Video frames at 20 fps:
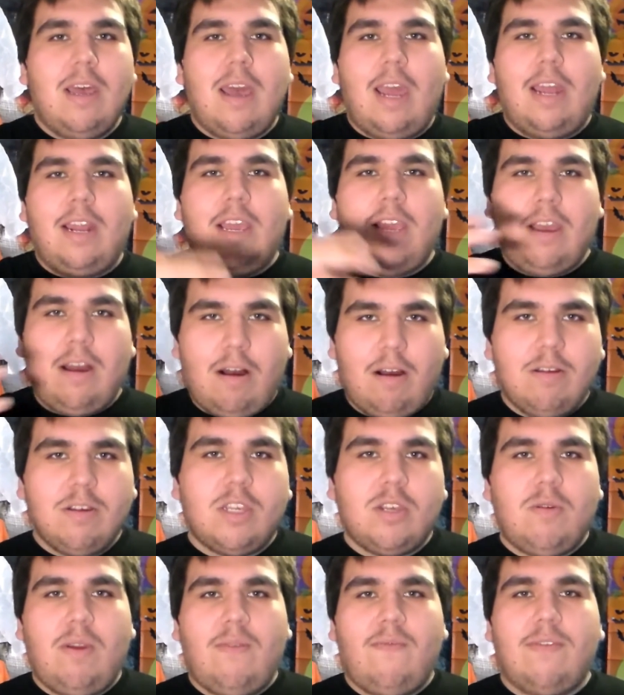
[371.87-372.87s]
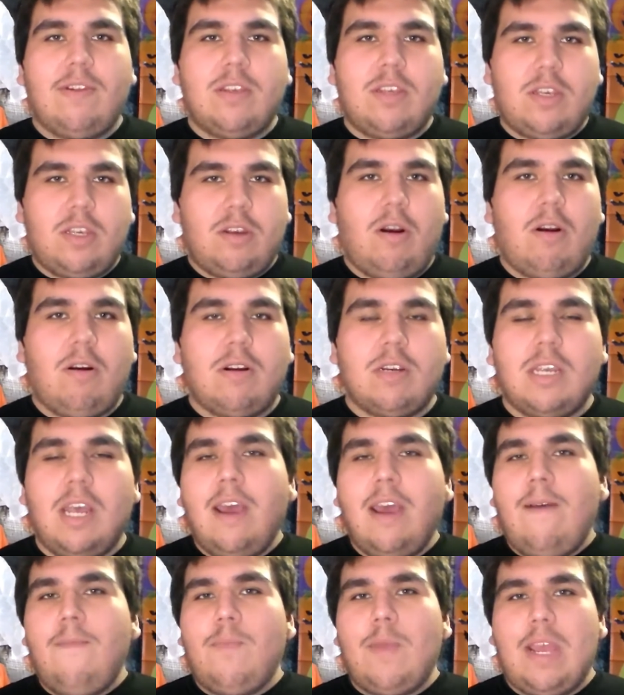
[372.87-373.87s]
and he also even stars
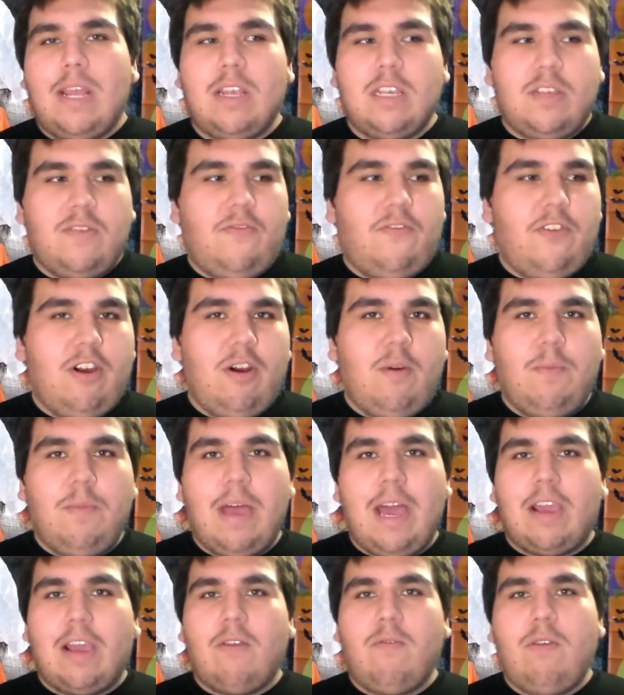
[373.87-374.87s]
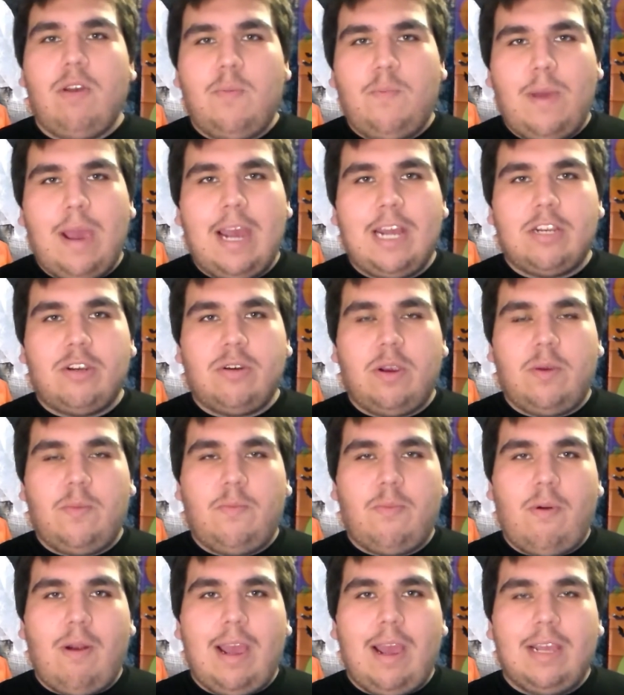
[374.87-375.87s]
in this film, like with
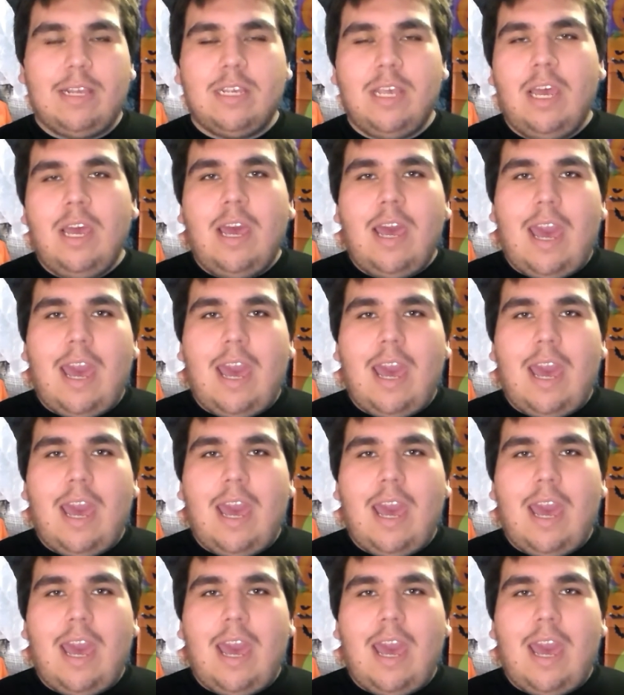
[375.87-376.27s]
Patrick Brice.